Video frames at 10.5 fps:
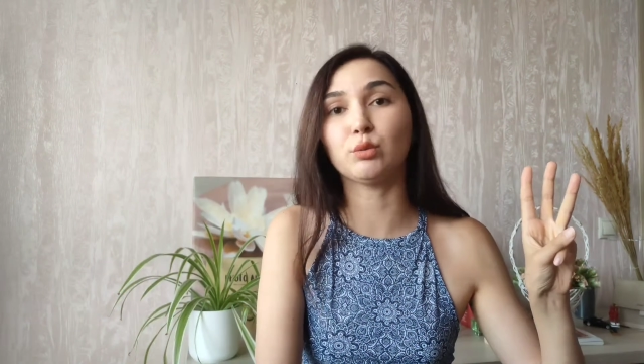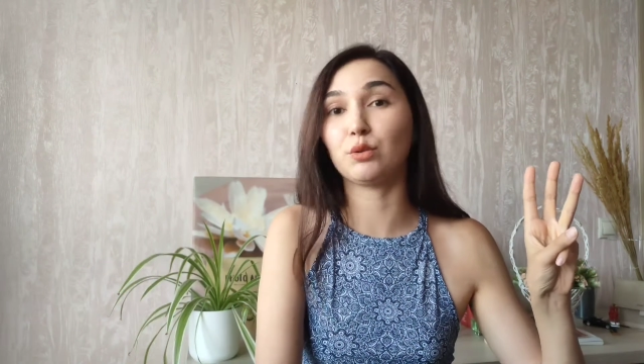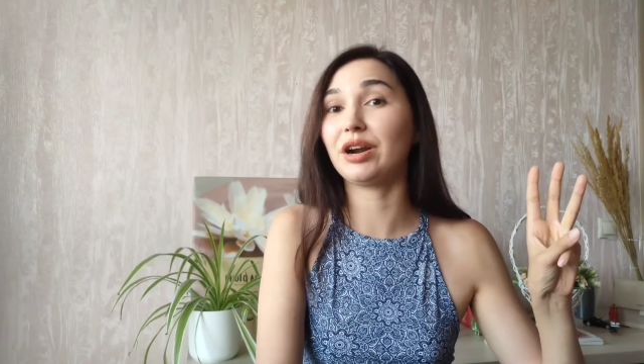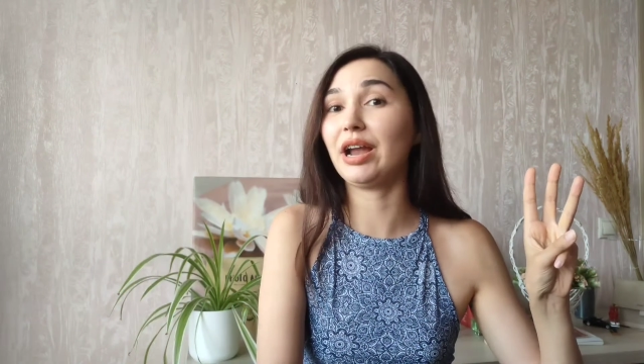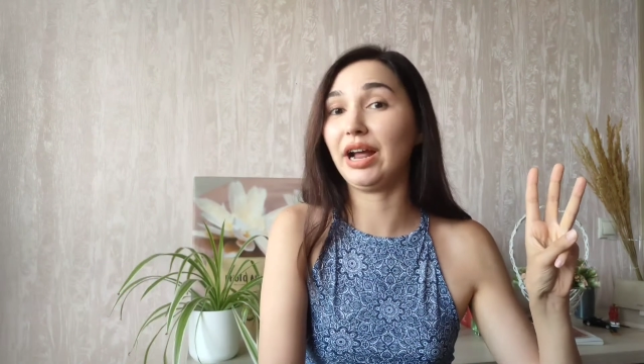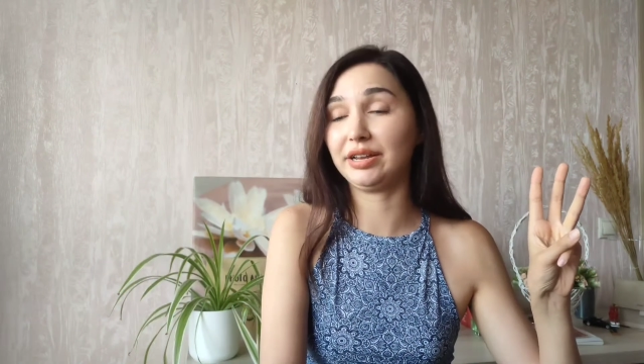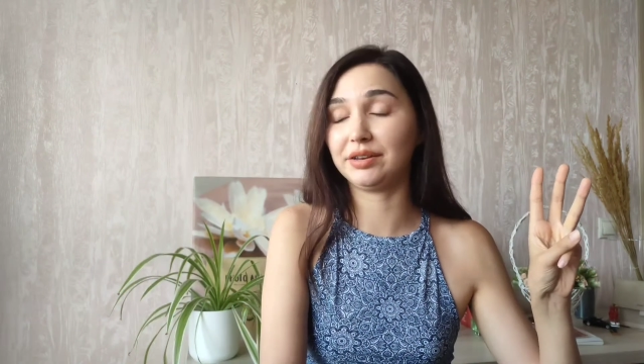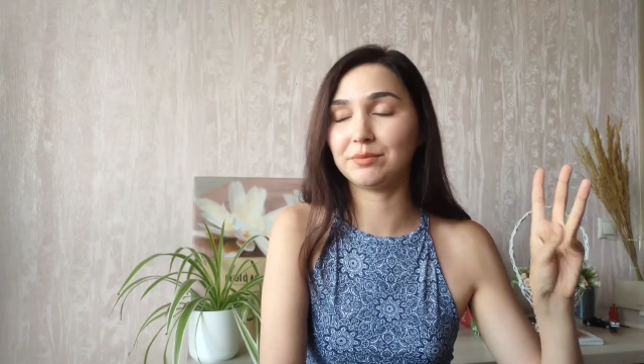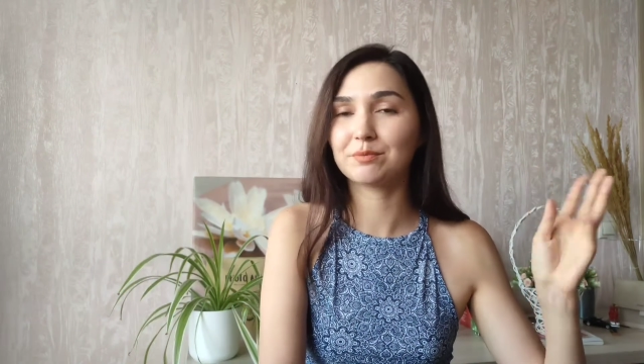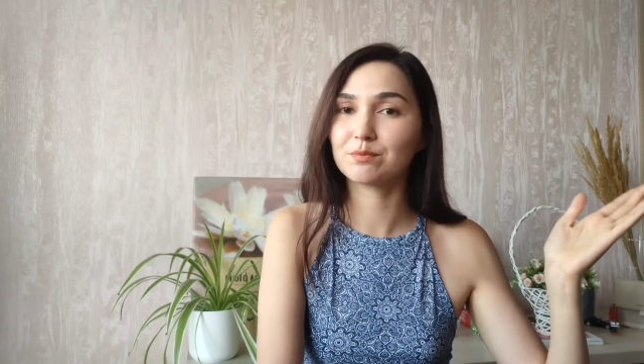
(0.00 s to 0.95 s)
were
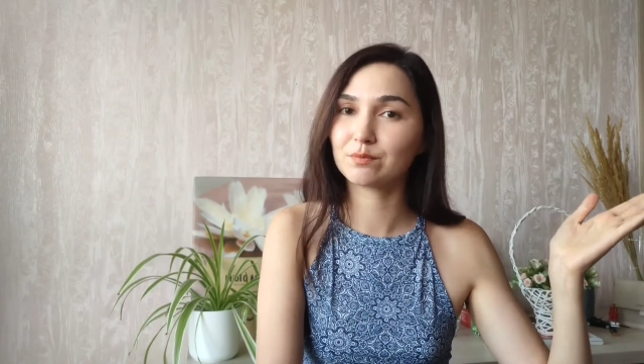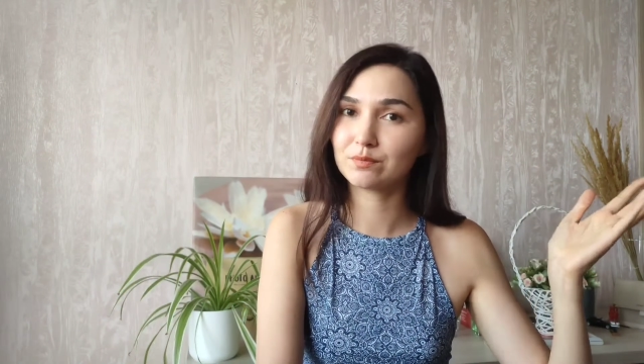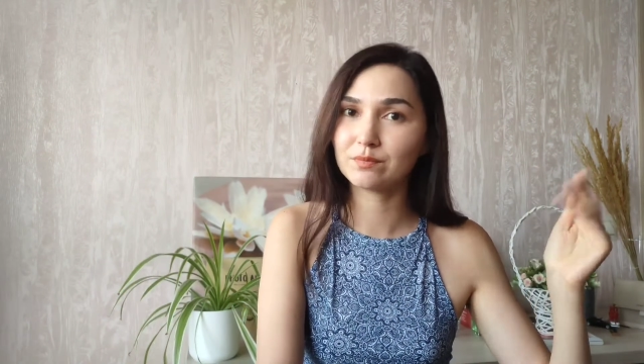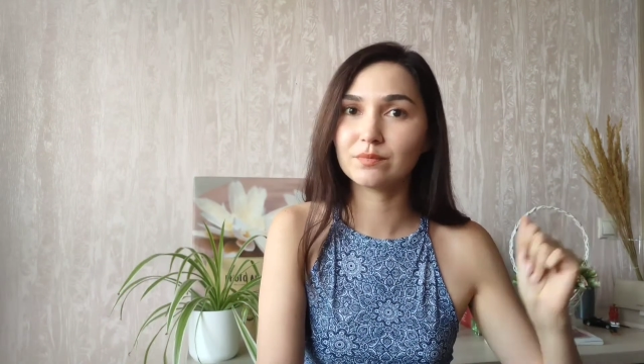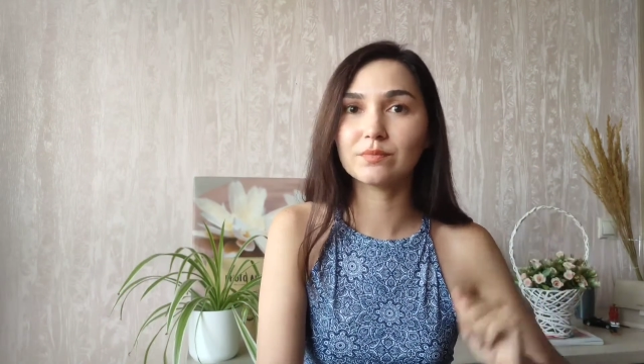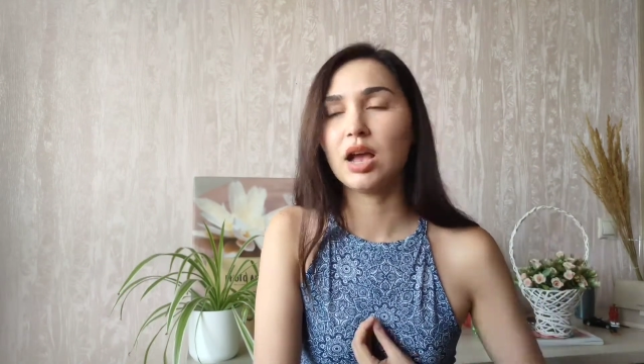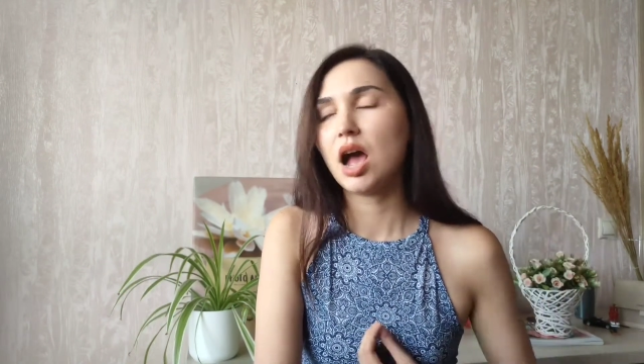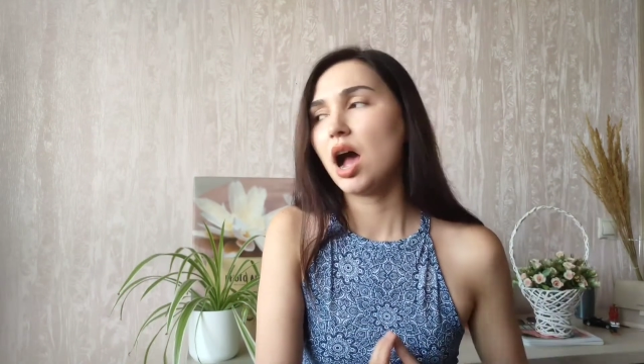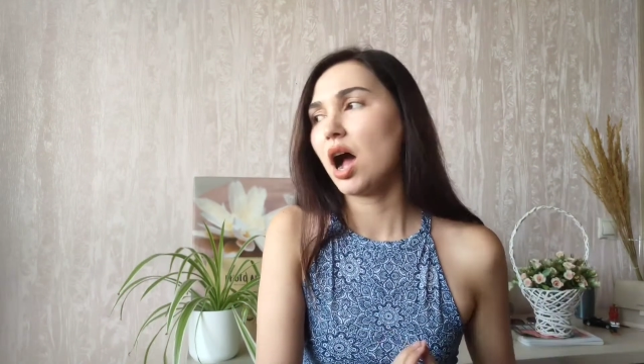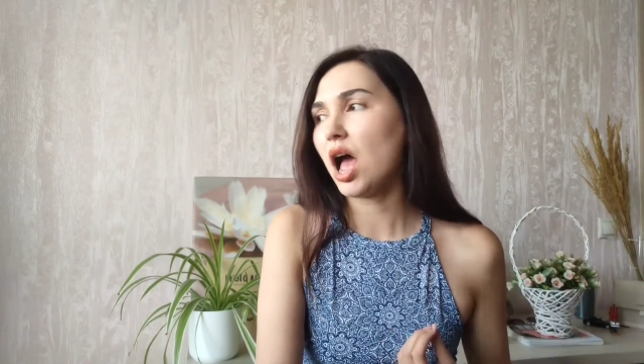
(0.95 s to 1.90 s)
added.
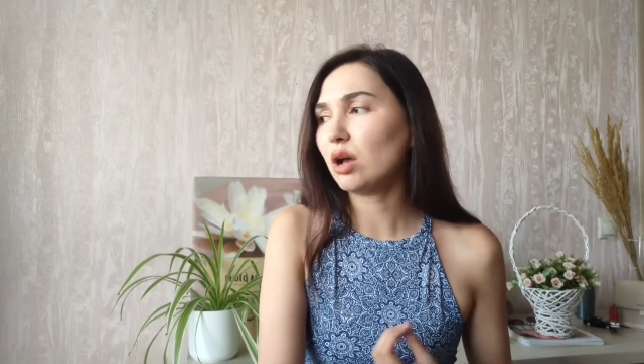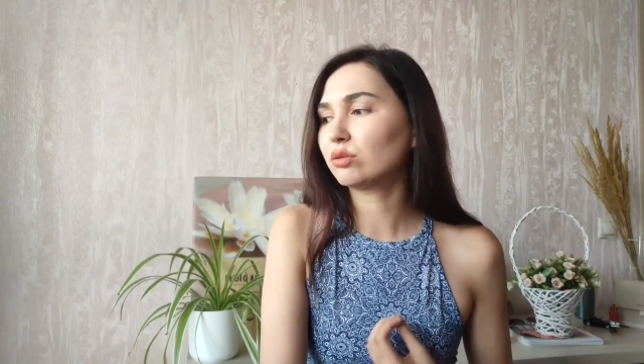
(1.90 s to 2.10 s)
I